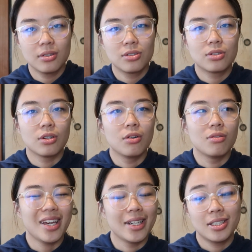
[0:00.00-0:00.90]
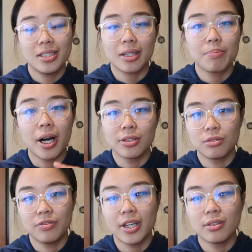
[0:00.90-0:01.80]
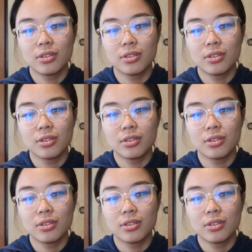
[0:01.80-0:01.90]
So, and it's just pass or fail.